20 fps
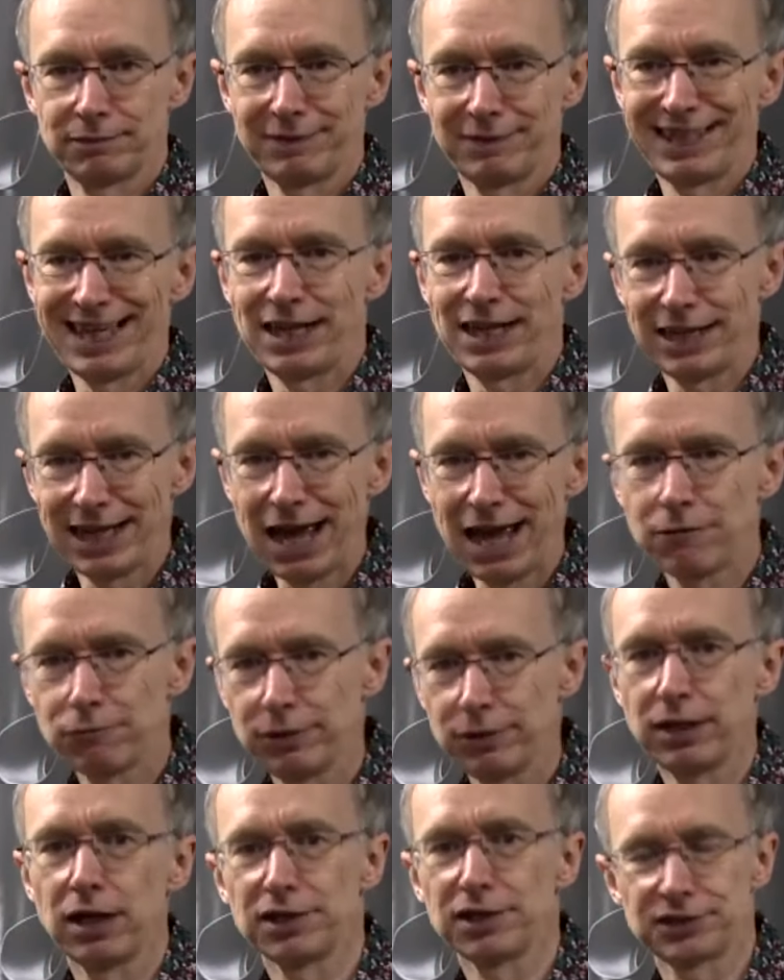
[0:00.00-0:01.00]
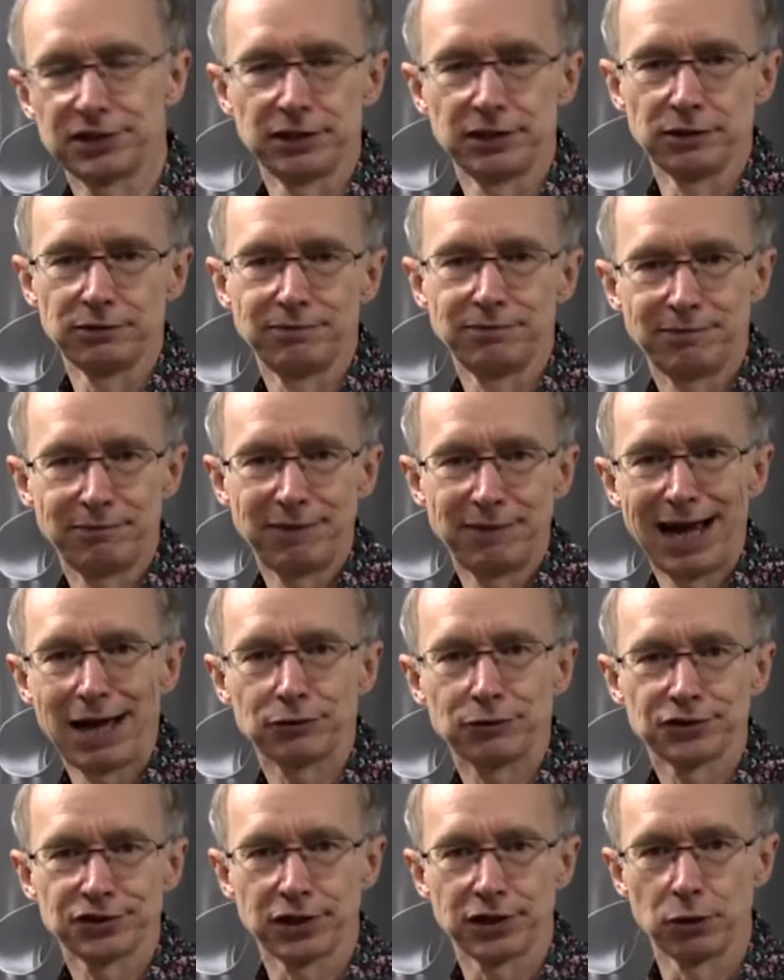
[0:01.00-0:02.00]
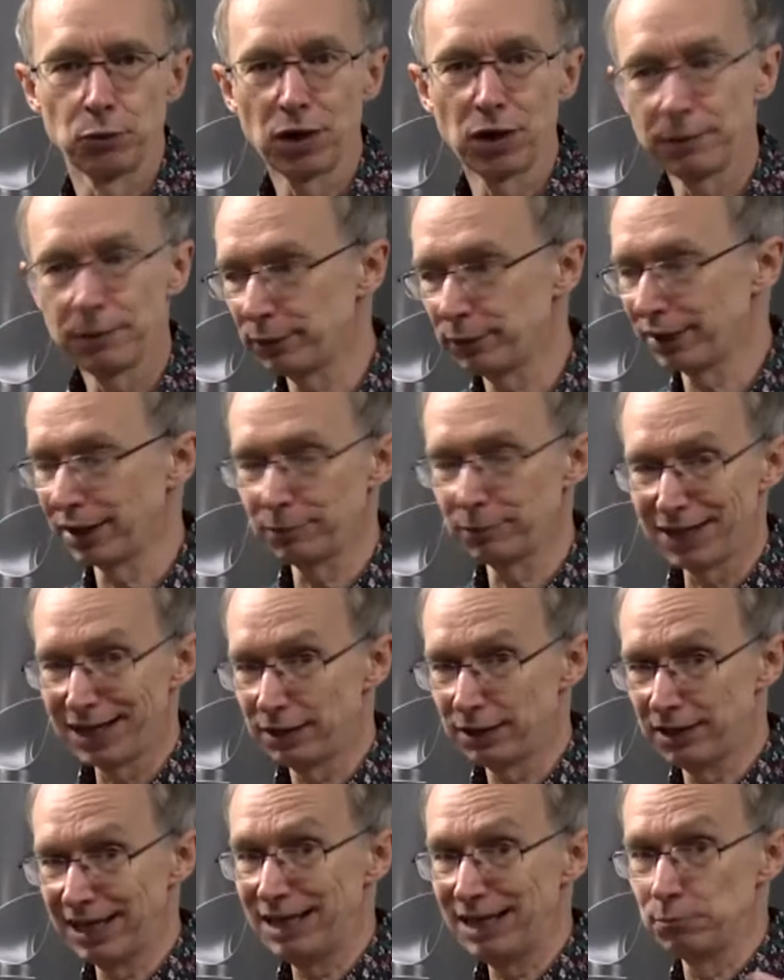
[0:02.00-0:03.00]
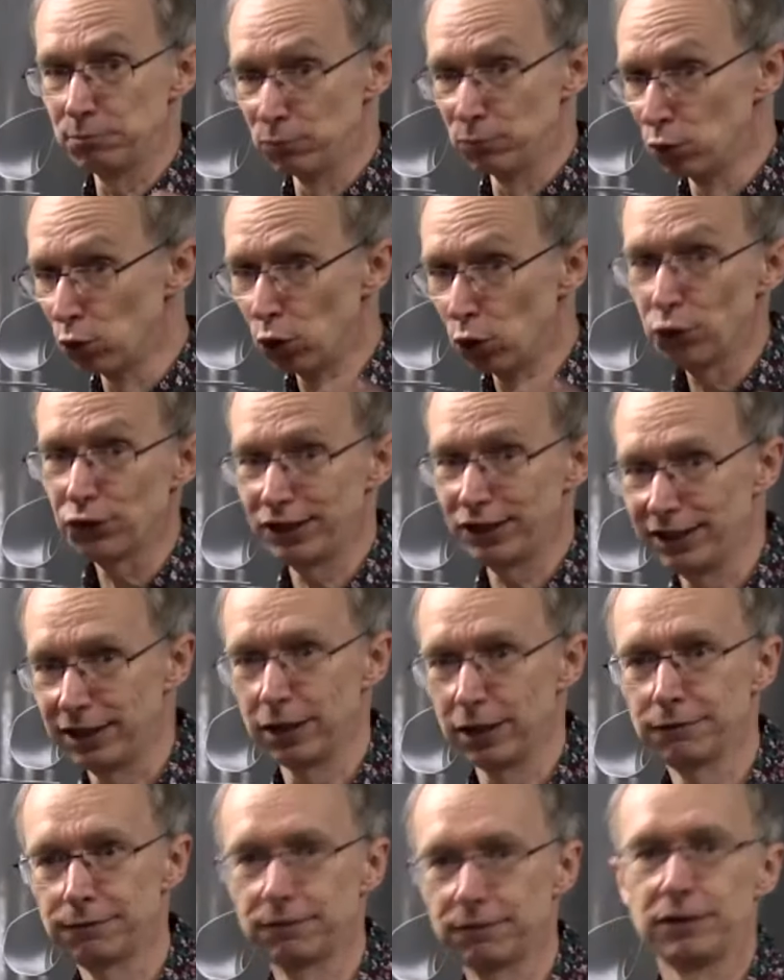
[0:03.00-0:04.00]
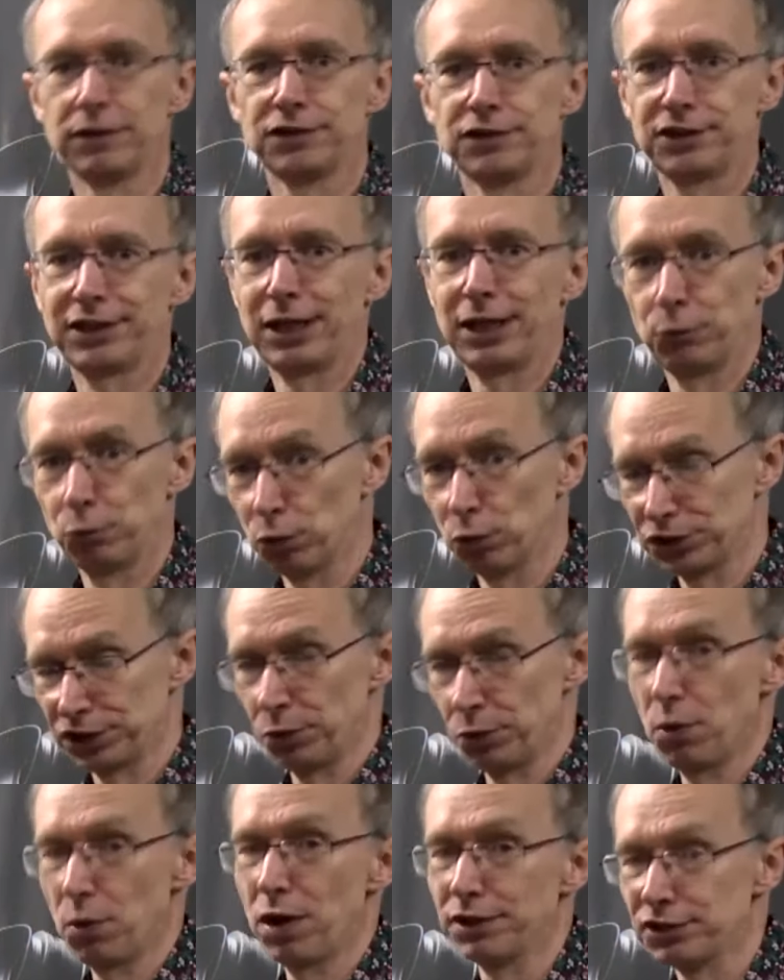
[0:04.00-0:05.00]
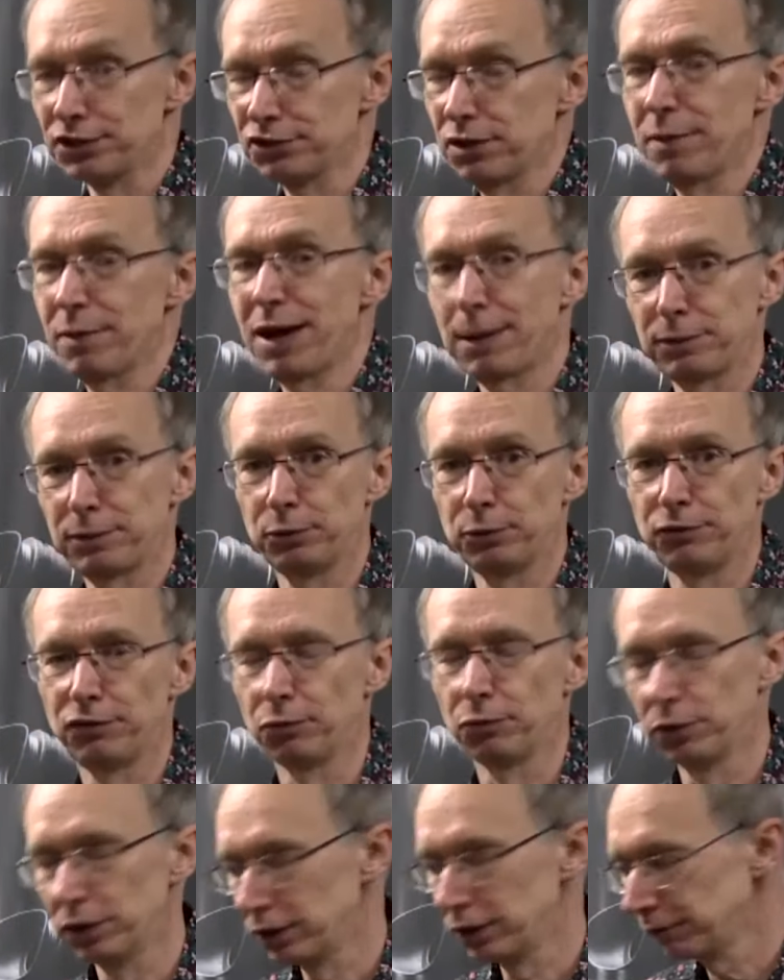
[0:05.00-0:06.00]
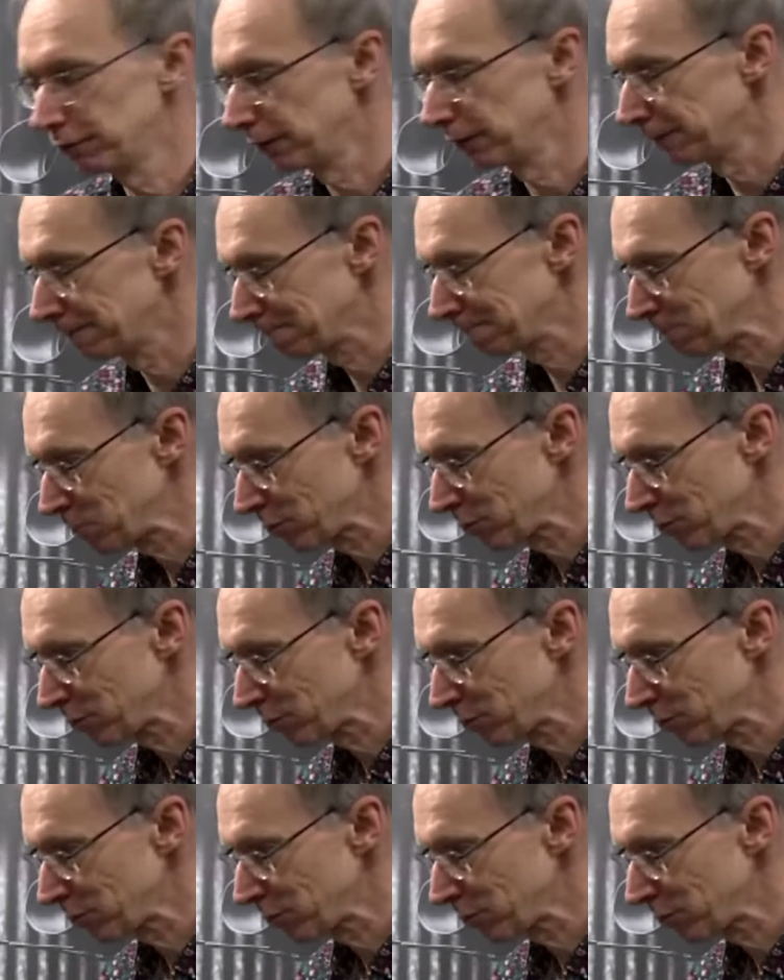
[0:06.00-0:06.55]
getting every last little ounce that I want, but I'm getting more than enough to get what I want. So I'm happy with the workflow.